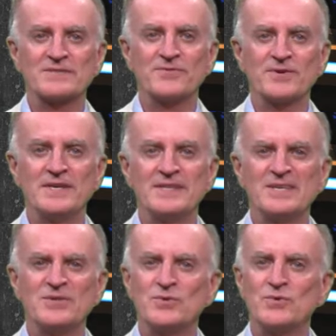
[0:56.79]
for
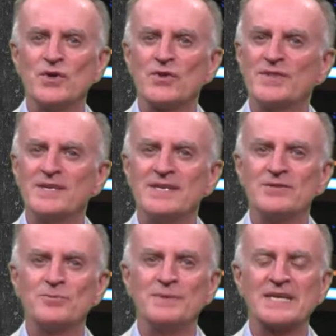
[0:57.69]
heating do not need
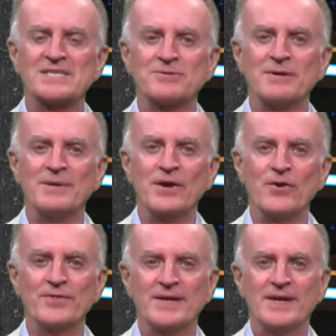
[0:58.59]
to be extremely
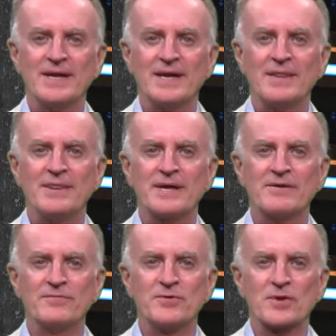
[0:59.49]
hot, and
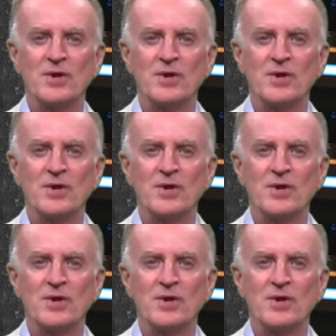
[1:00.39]
therefore